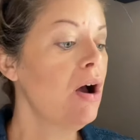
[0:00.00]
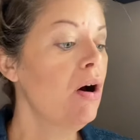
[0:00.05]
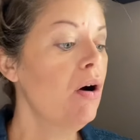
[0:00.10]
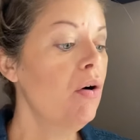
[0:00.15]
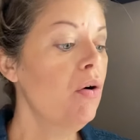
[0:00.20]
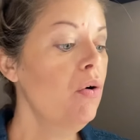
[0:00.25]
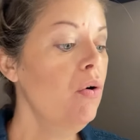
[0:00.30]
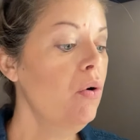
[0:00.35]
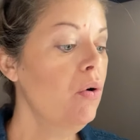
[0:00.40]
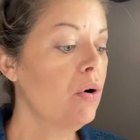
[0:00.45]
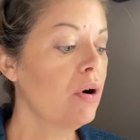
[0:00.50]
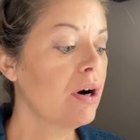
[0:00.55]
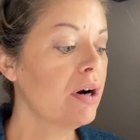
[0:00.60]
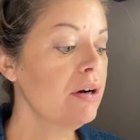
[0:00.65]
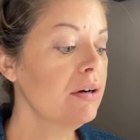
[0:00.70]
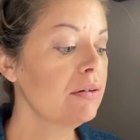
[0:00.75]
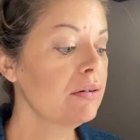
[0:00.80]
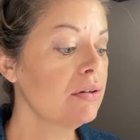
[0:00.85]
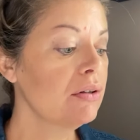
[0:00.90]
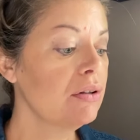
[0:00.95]

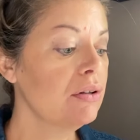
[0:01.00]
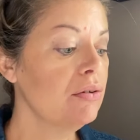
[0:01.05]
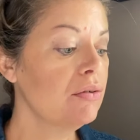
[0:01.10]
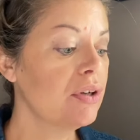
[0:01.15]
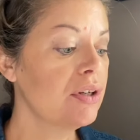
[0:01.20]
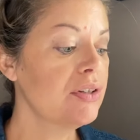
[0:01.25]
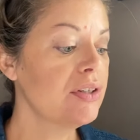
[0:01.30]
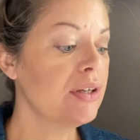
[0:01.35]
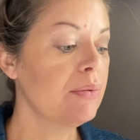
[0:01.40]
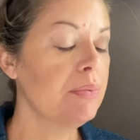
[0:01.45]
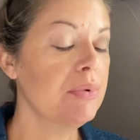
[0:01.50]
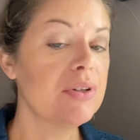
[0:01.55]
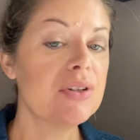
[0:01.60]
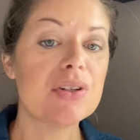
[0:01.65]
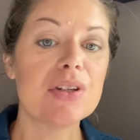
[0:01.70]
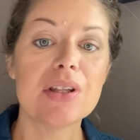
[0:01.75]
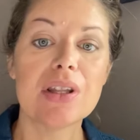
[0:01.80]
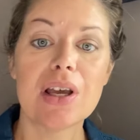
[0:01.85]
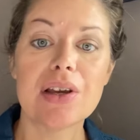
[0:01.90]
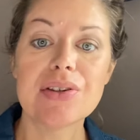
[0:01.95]
or you could dip
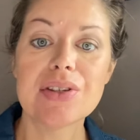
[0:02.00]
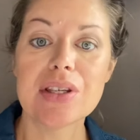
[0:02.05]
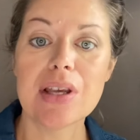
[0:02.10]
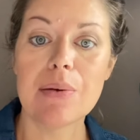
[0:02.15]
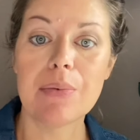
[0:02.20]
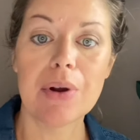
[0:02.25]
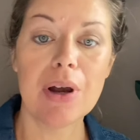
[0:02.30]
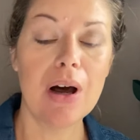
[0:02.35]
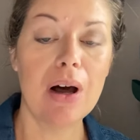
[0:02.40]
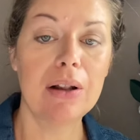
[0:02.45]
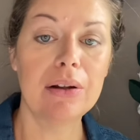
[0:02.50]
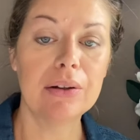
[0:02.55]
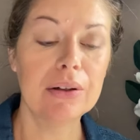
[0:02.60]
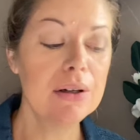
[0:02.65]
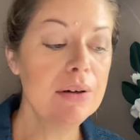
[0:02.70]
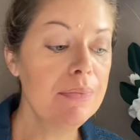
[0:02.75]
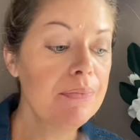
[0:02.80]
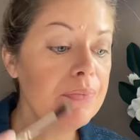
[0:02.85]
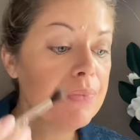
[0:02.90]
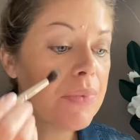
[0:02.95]
into that same
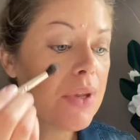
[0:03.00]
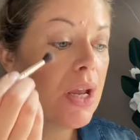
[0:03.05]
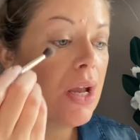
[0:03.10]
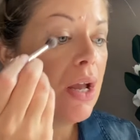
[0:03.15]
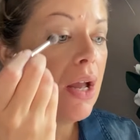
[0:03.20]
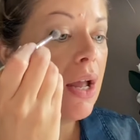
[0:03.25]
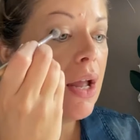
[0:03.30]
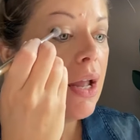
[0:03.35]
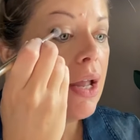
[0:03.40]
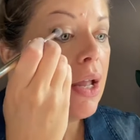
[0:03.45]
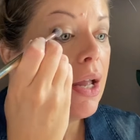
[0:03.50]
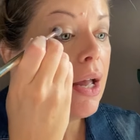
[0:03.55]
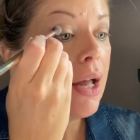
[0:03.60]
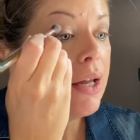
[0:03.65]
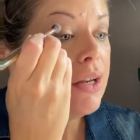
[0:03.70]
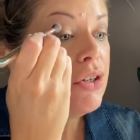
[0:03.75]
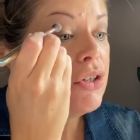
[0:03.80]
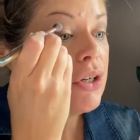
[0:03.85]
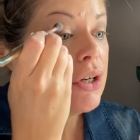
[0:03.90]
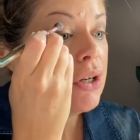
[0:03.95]
color
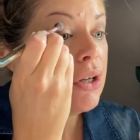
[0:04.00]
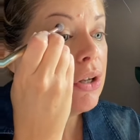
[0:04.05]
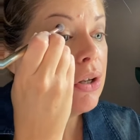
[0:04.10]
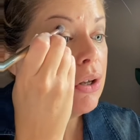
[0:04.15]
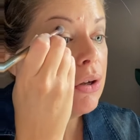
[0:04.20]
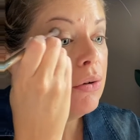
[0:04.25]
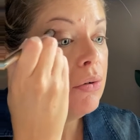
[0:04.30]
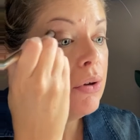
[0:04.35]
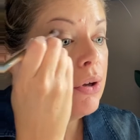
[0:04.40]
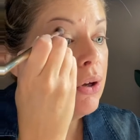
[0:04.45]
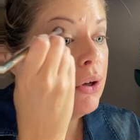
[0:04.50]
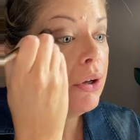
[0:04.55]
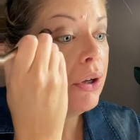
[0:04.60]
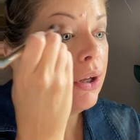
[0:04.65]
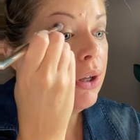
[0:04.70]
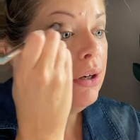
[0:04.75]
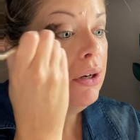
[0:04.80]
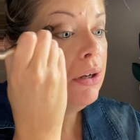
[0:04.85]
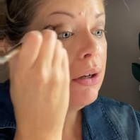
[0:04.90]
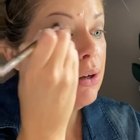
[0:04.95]
and you
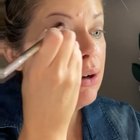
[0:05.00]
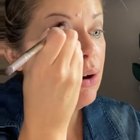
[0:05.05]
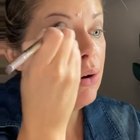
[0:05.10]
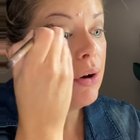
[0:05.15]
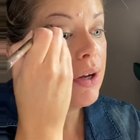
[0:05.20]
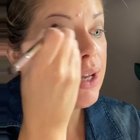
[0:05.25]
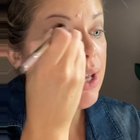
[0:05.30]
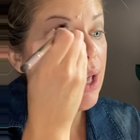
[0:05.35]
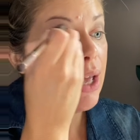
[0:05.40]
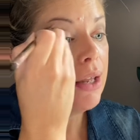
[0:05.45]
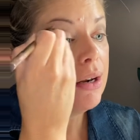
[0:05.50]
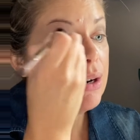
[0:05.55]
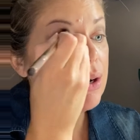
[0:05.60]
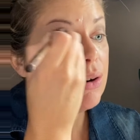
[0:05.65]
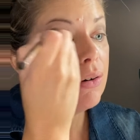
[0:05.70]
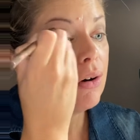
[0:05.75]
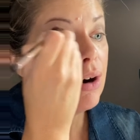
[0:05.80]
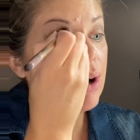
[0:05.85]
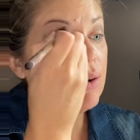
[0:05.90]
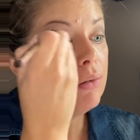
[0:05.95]
could go again
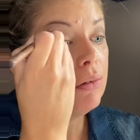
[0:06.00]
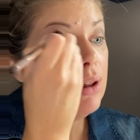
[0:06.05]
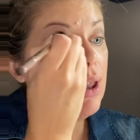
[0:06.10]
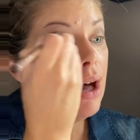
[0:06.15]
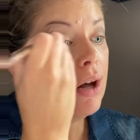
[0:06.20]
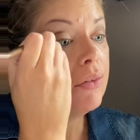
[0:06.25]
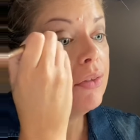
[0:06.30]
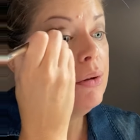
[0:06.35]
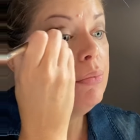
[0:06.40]
along the